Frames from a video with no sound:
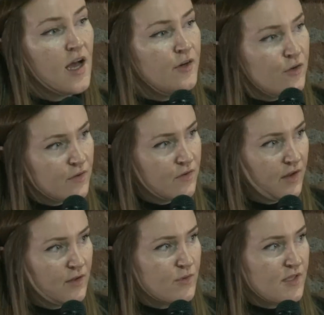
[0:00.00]
Another
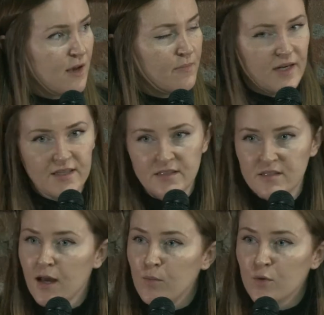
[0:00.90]
thing that was happening at the
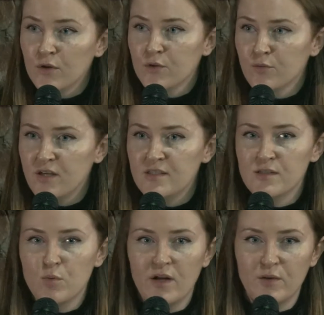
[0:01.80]
time, one of the
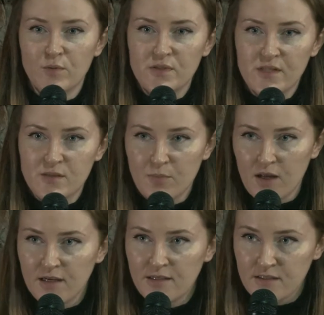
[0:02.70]
reasons why there was this
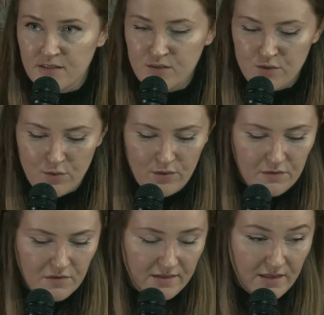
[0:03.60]
blindness to
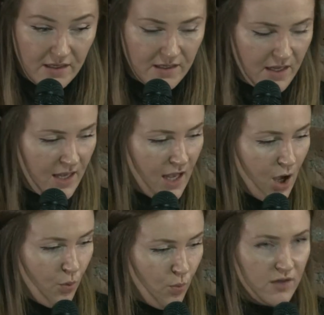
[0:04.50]
it, I think,
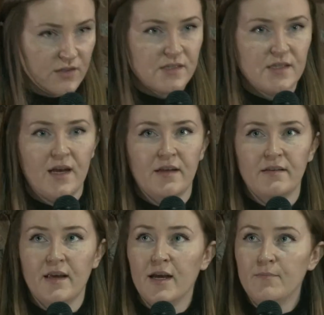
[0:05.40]
was that
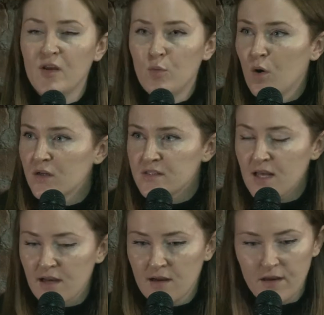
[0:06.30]
it was
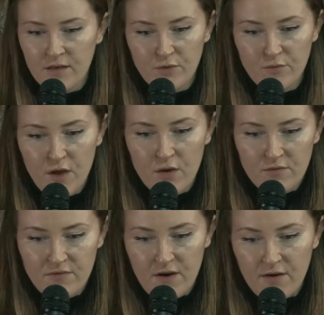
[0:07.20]
that kind of
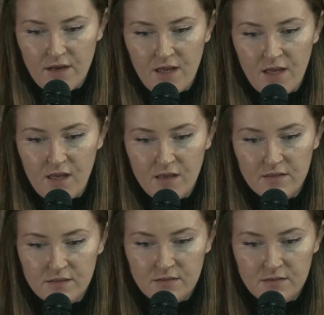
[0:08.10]
very